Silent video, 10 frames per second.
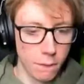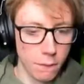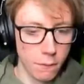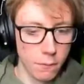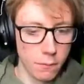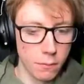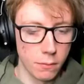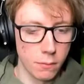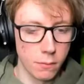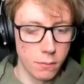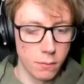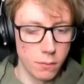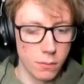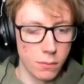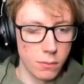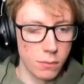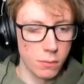(no one is talking)